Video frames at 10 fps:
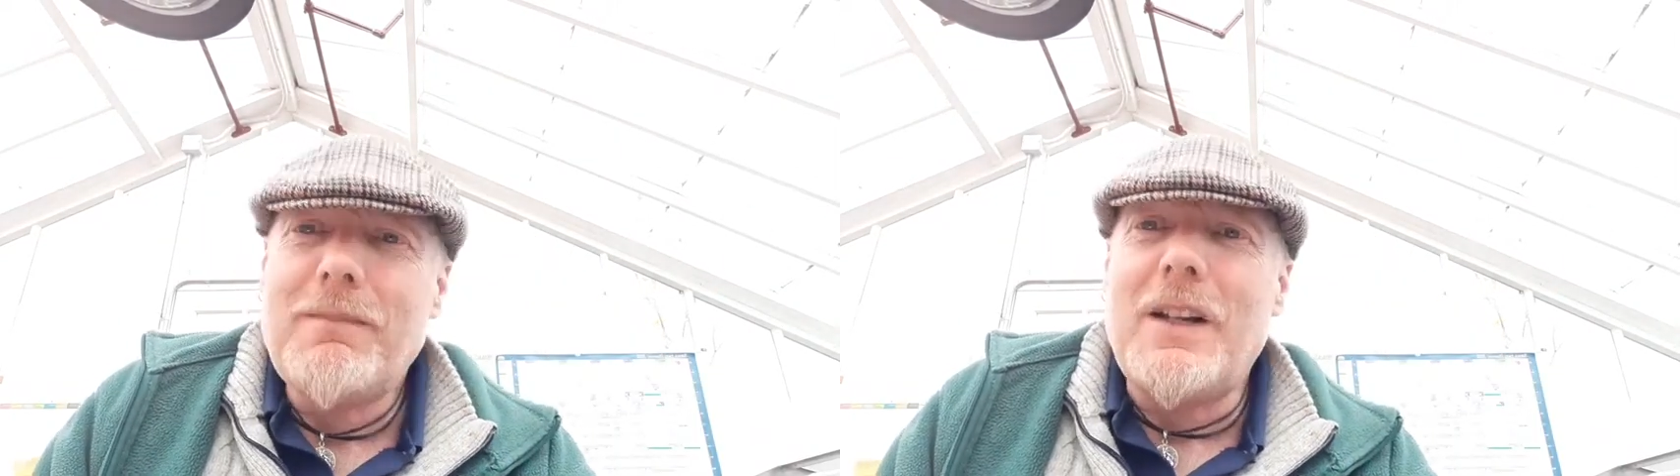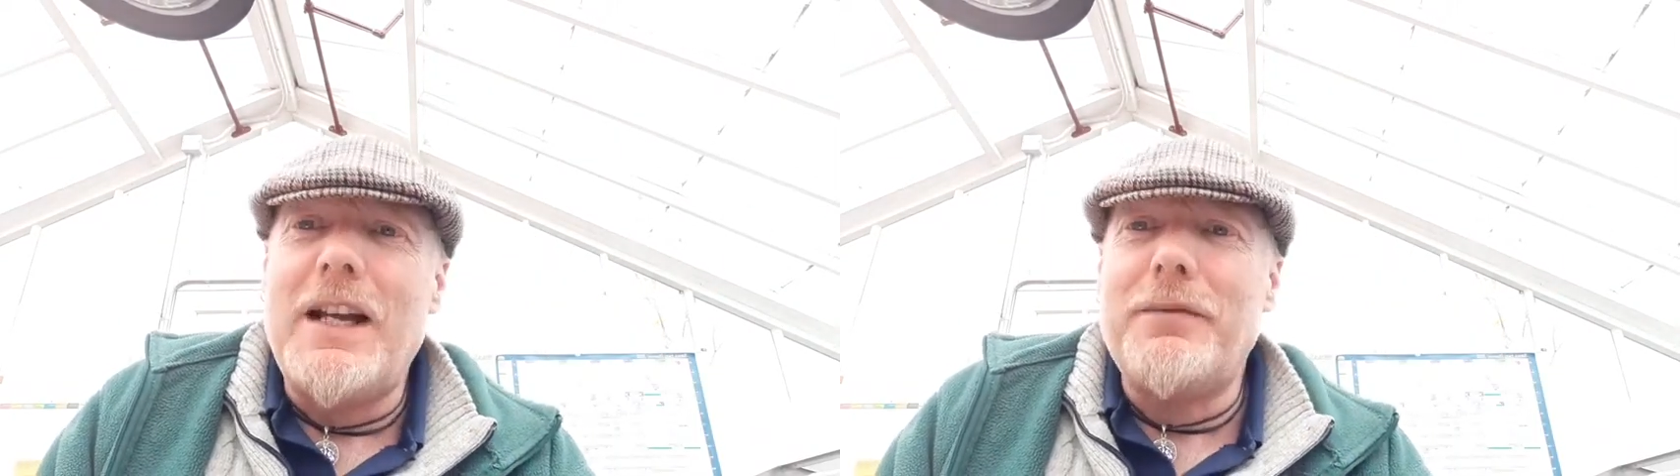
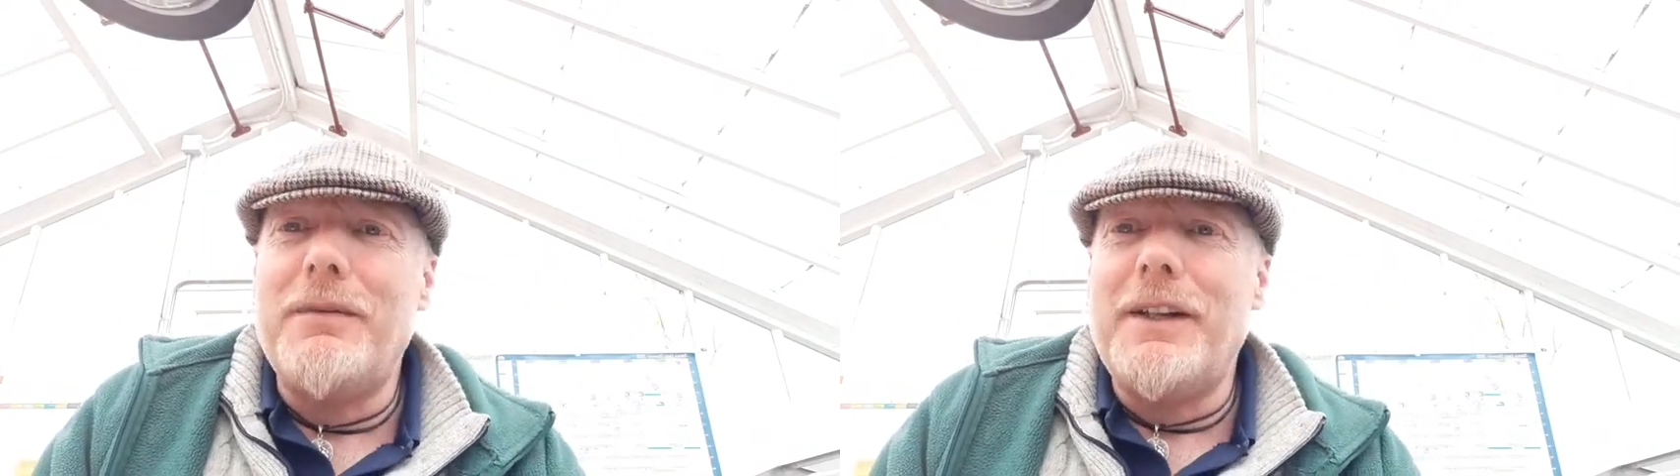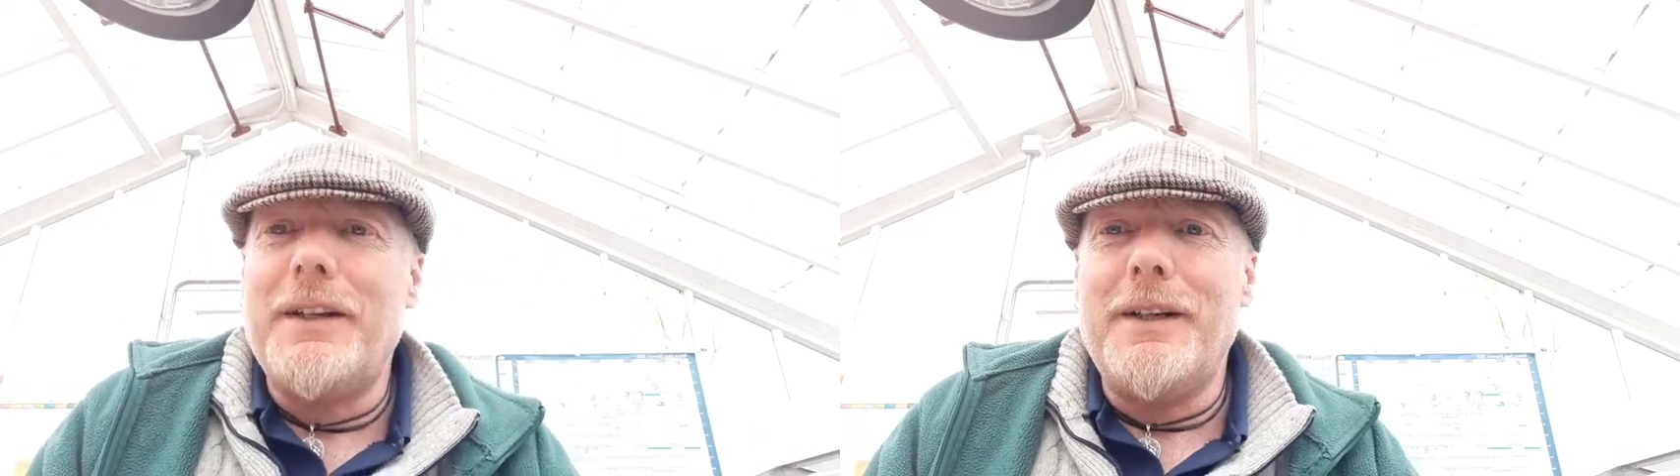As
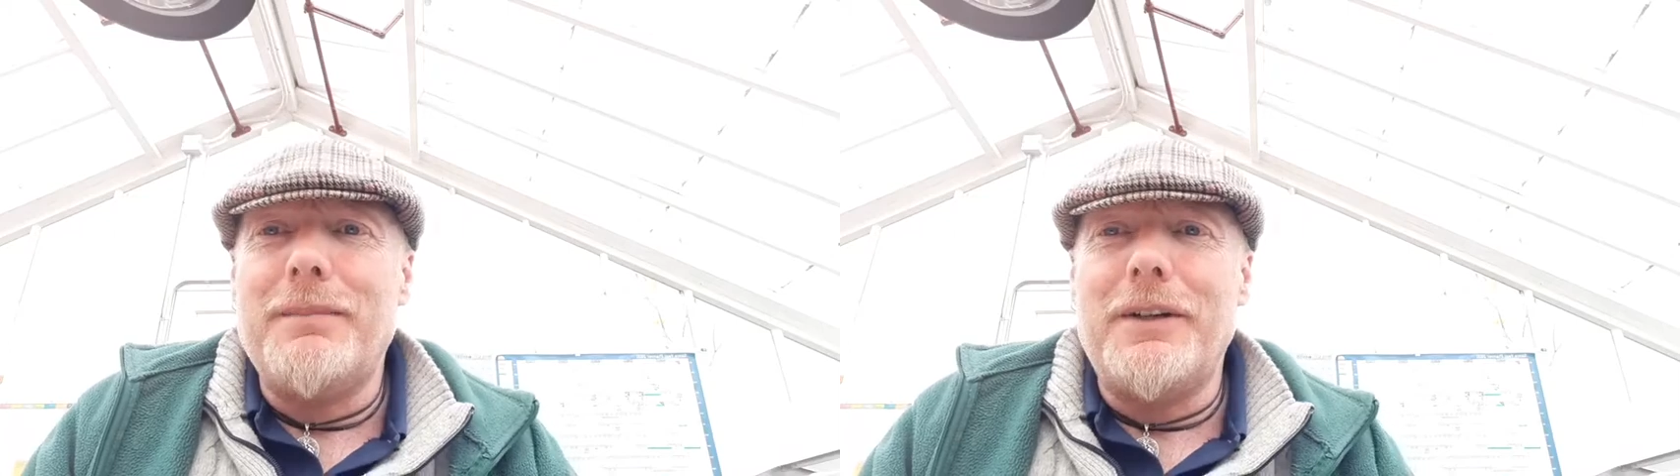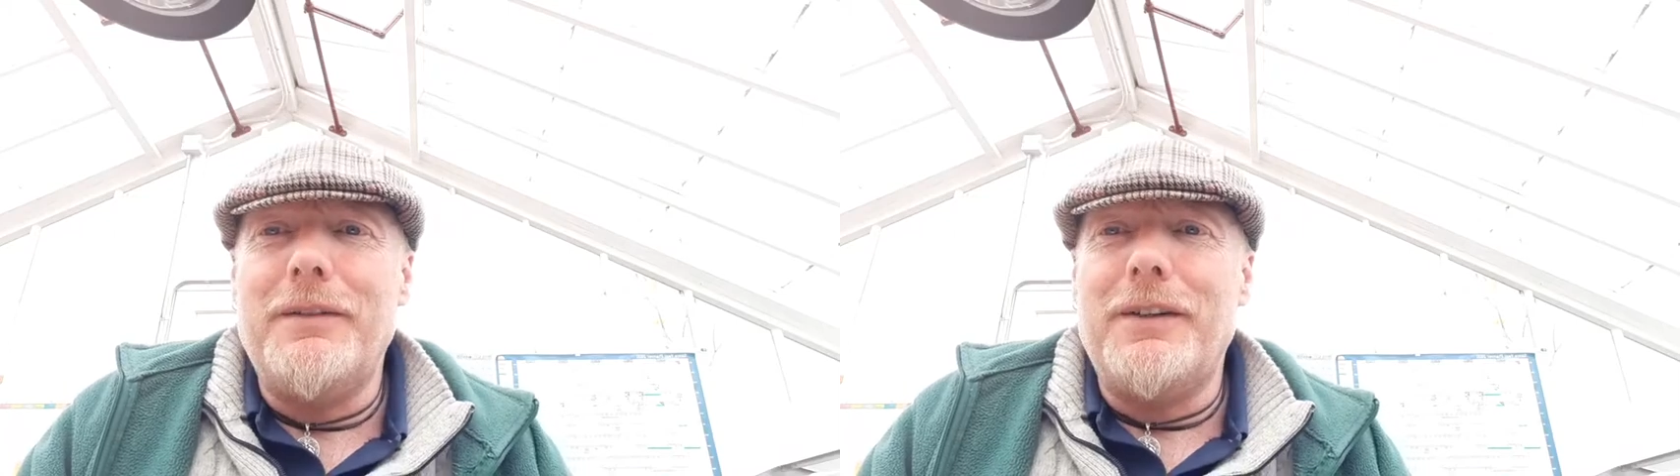we've done in a
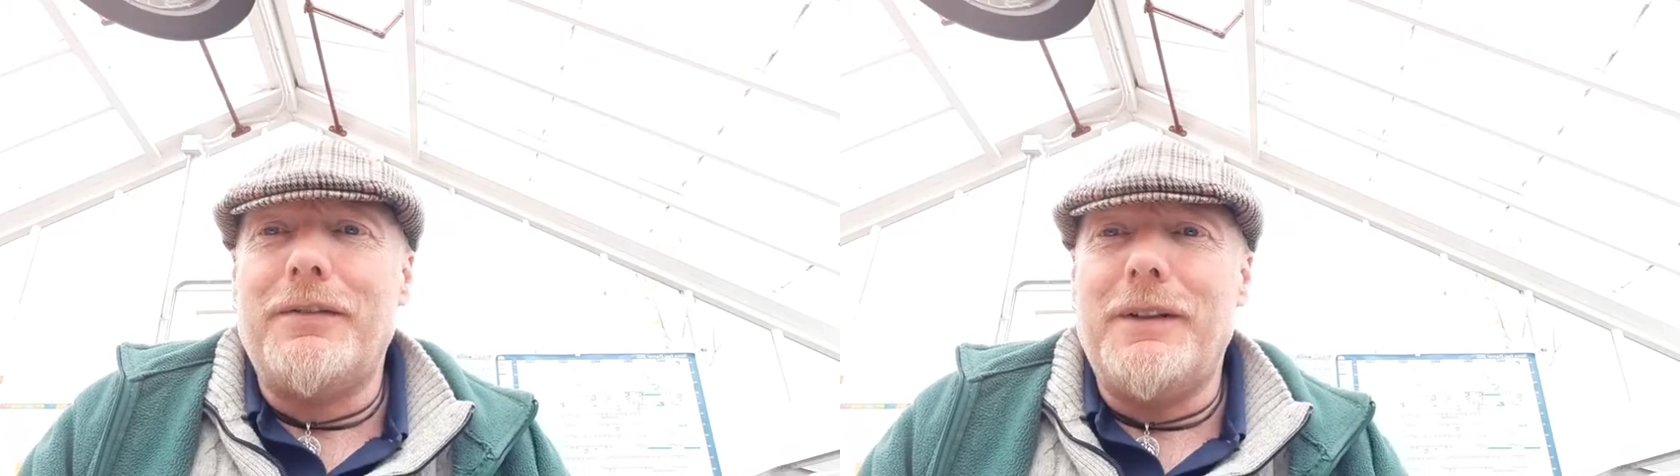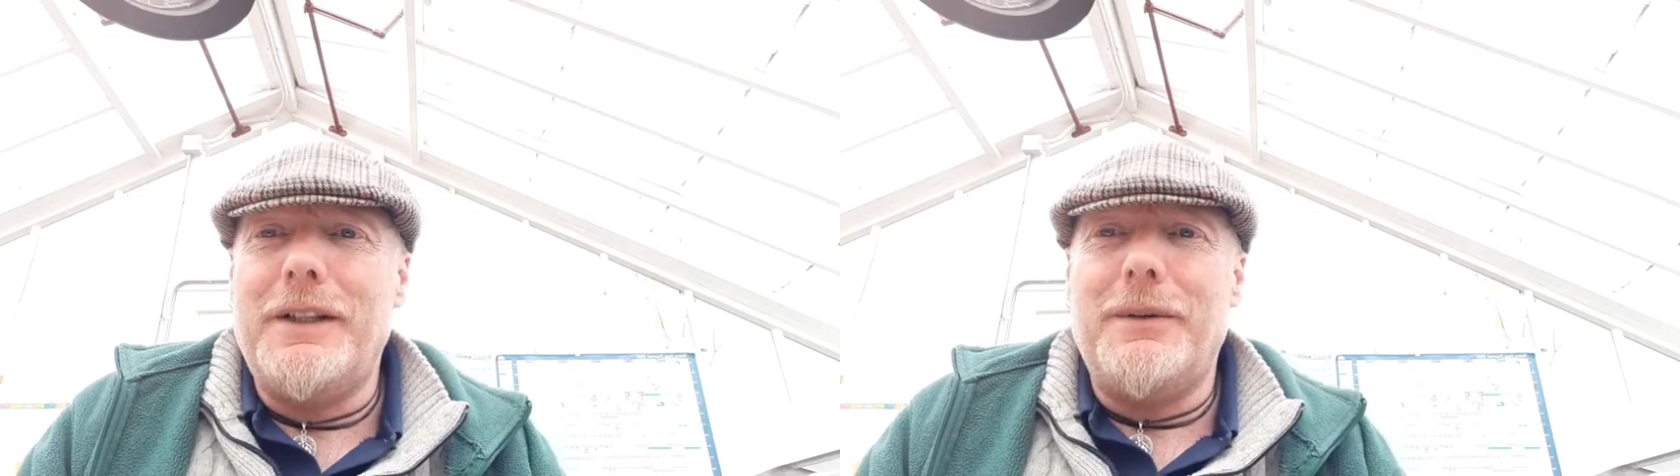previous
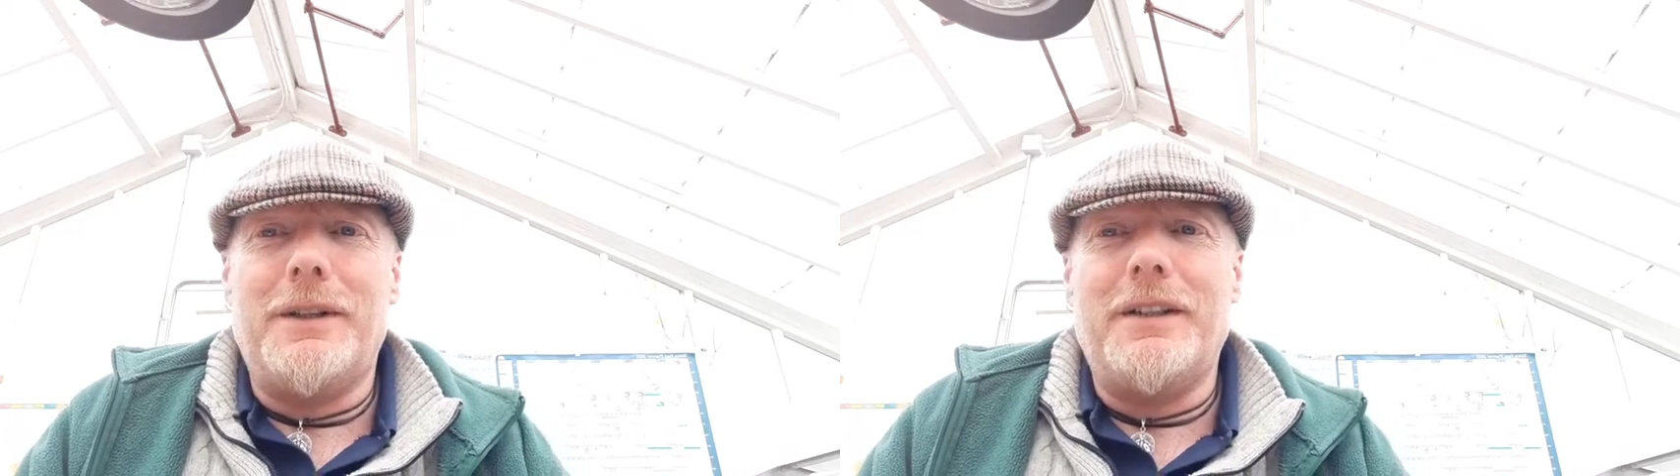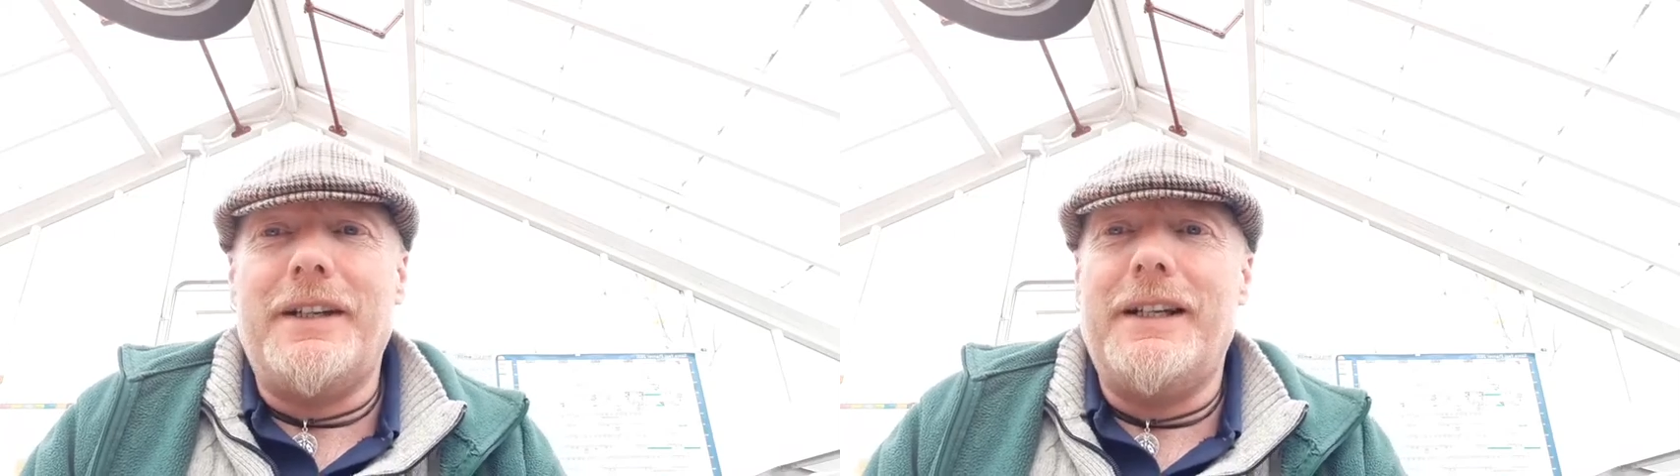video
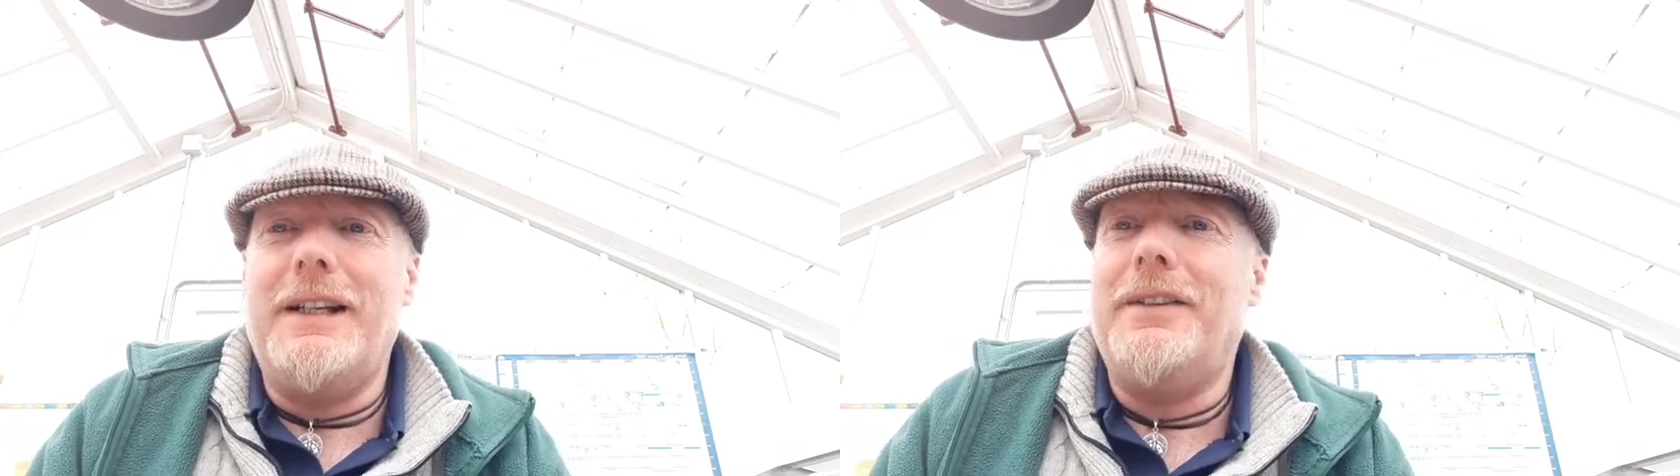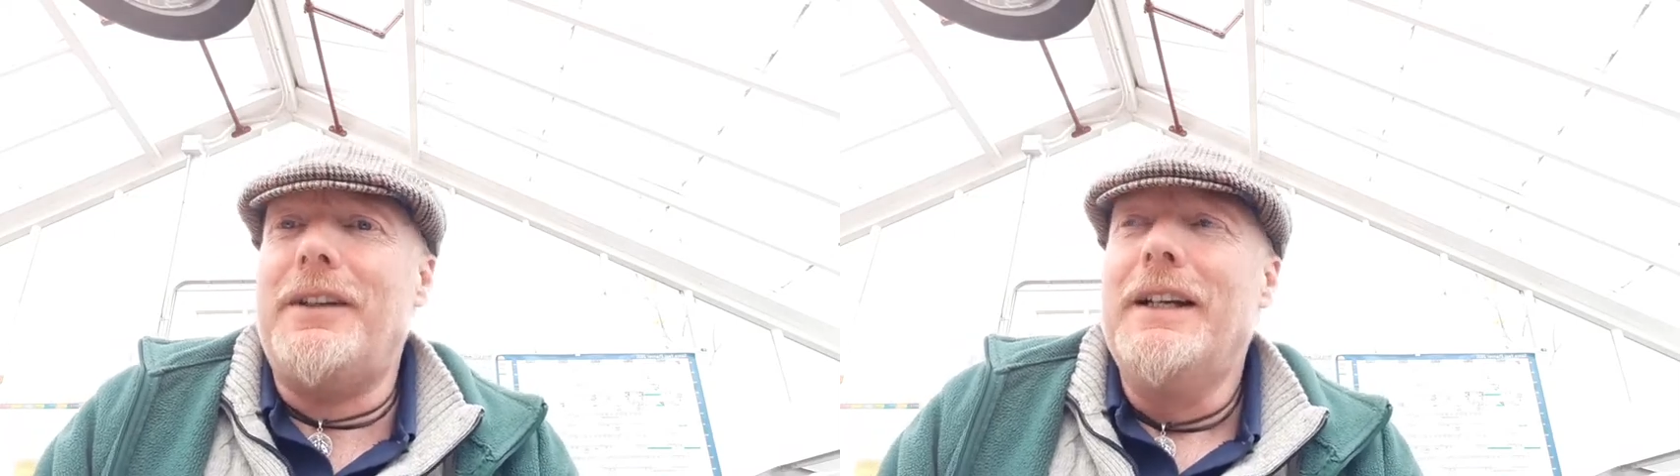with the
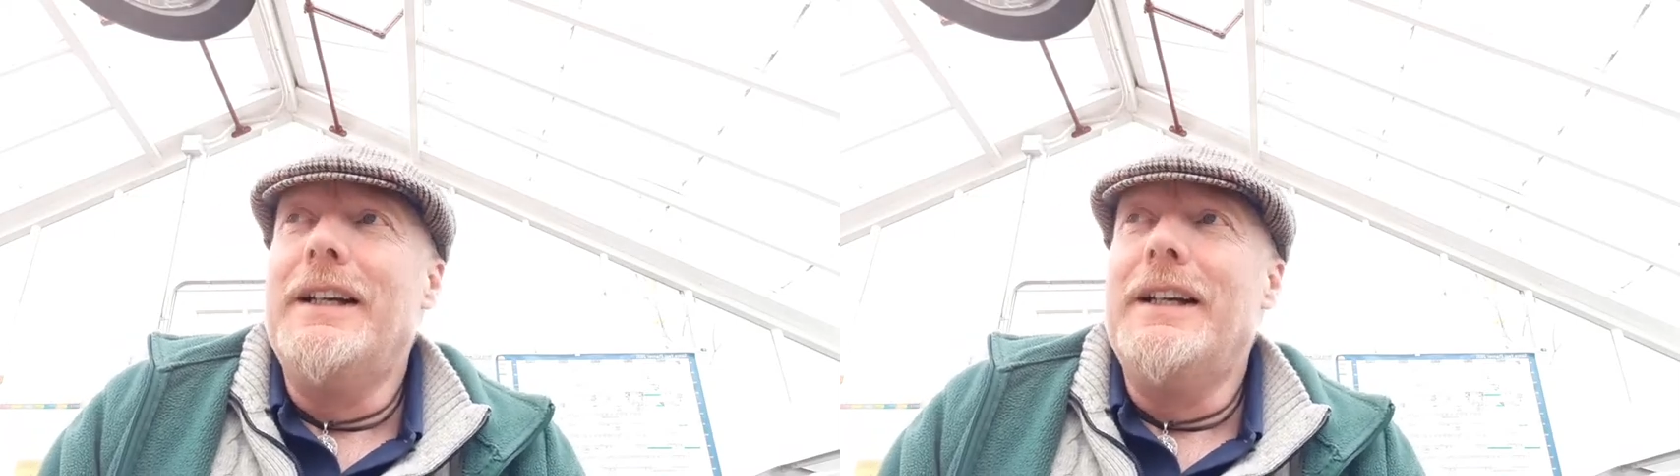dahlias,